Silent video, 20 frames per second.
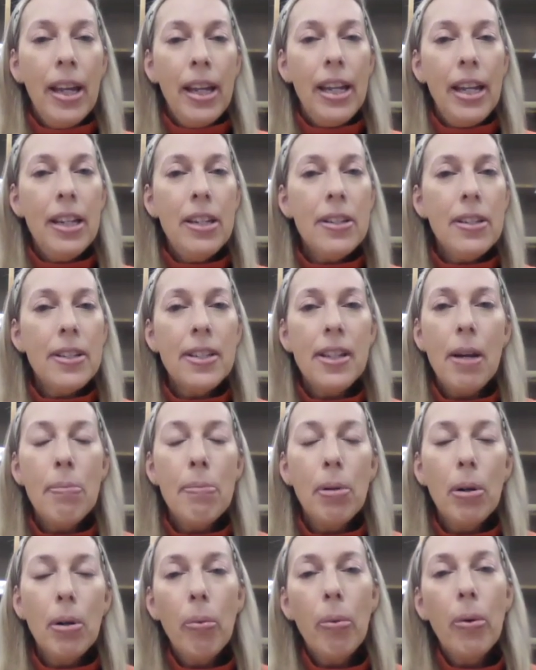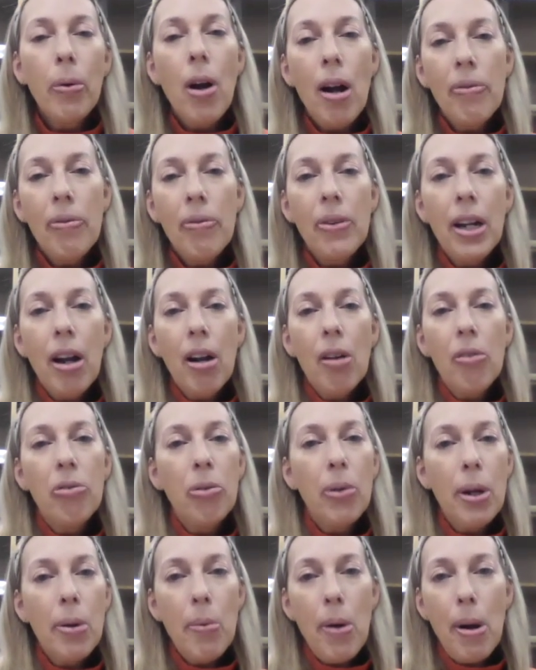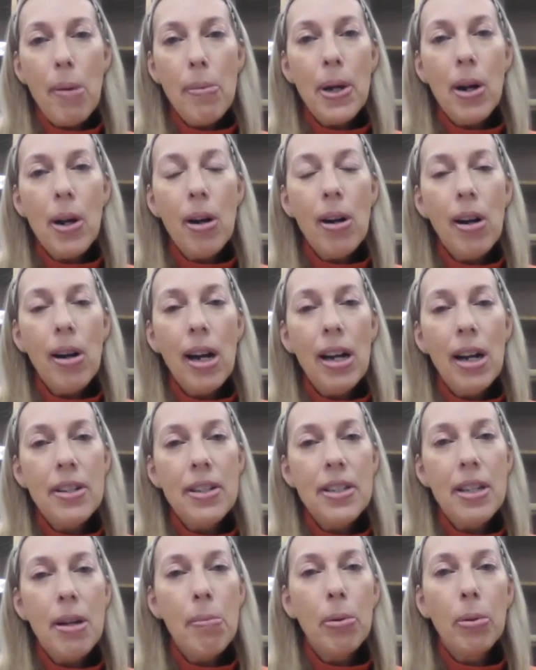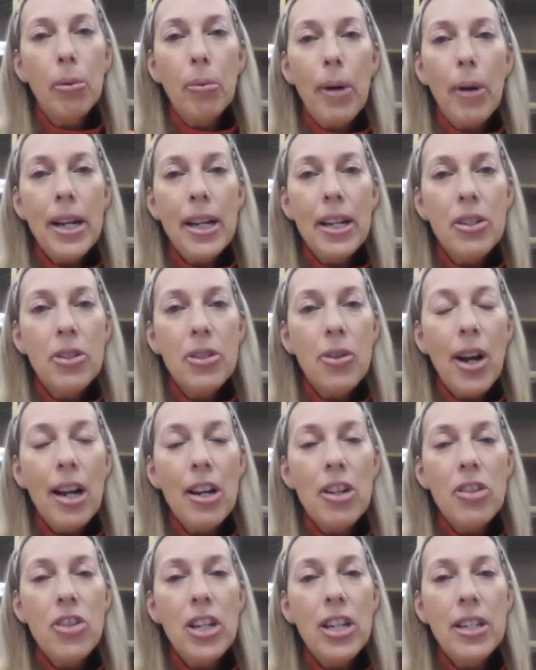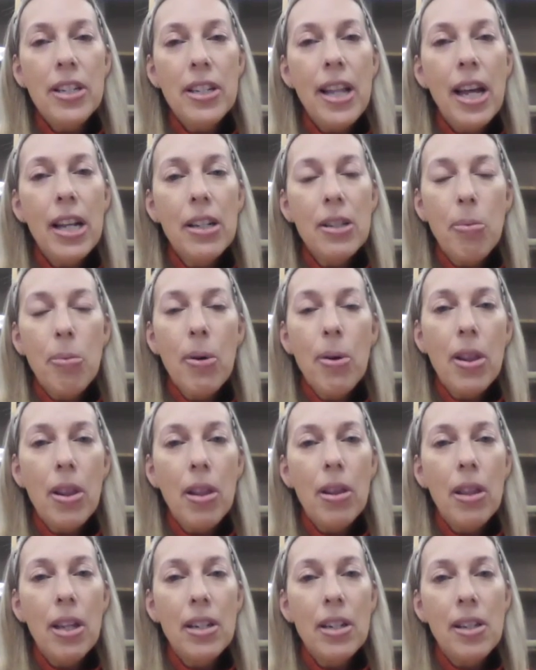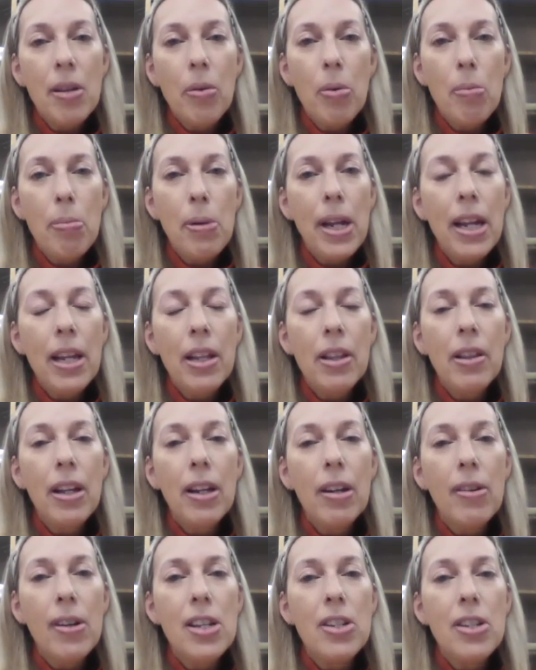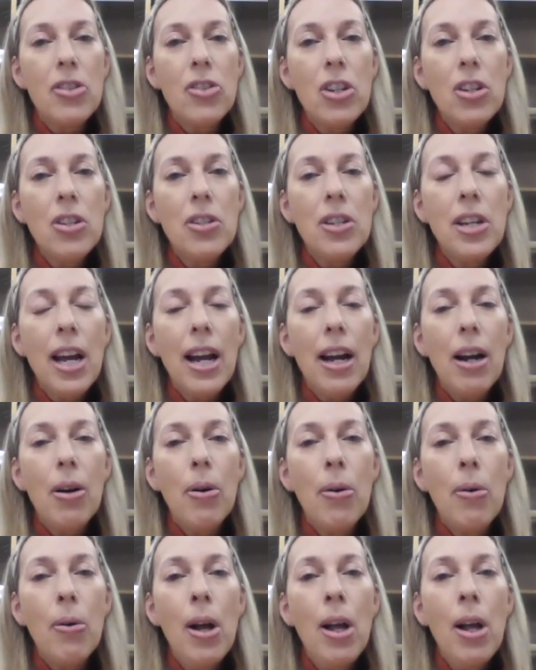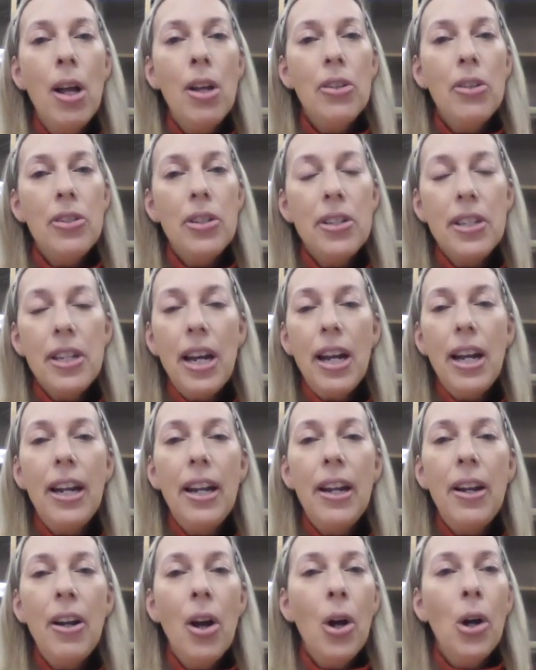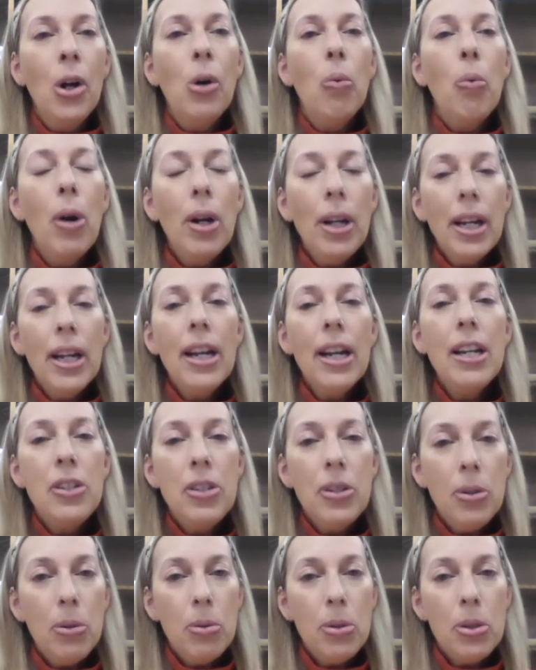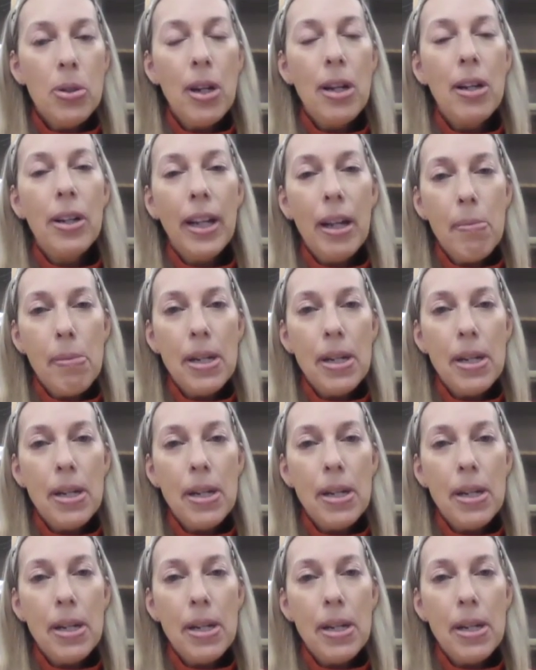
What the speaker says: In December, we're offering our free webinar on December writing strategies. And that's one of the things that will be in there, is just how to say, what can I do so I don't get